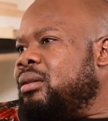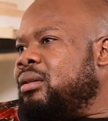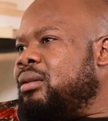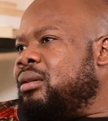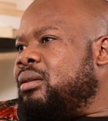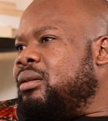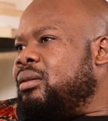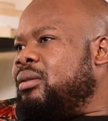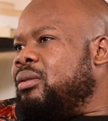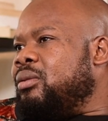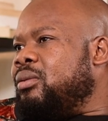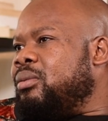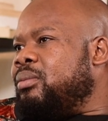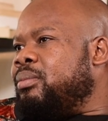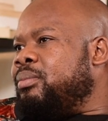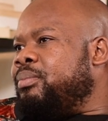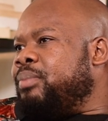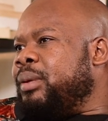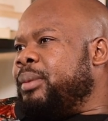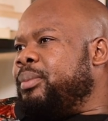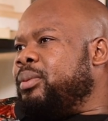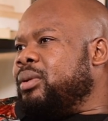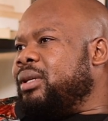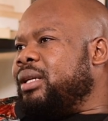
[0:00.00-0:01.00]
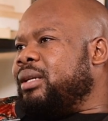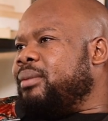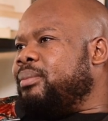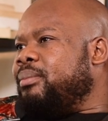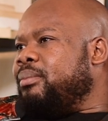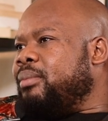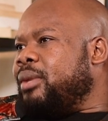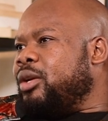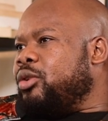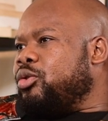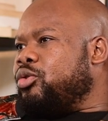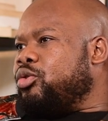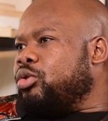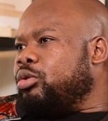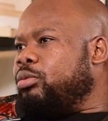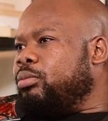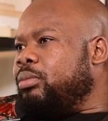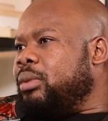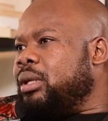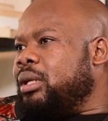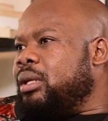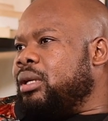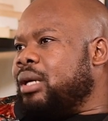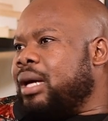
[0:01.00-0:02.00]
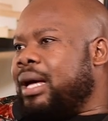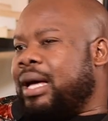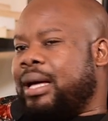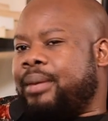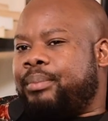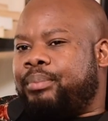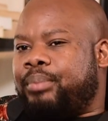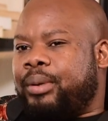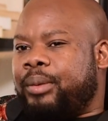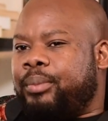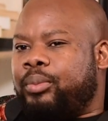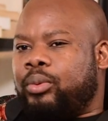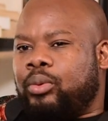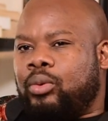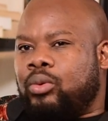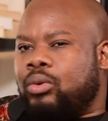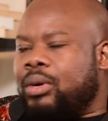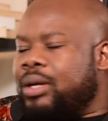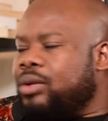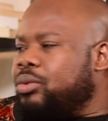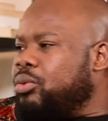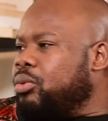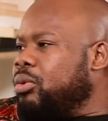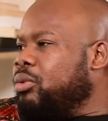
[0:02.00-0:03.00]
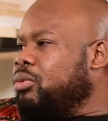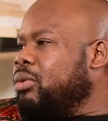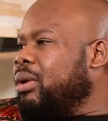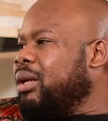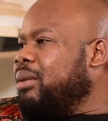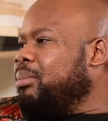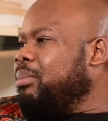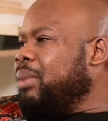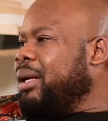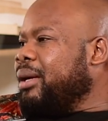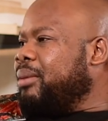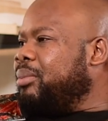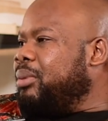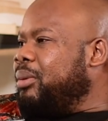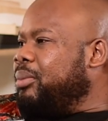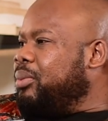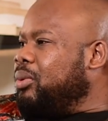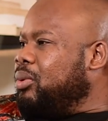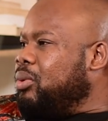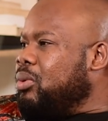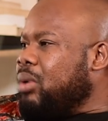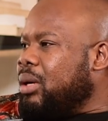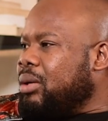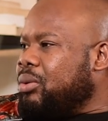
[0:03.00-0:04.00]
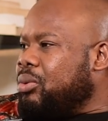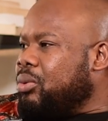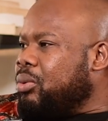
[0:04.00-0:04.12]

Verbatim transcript: uh, people that mentor me are people who are doing well black people who are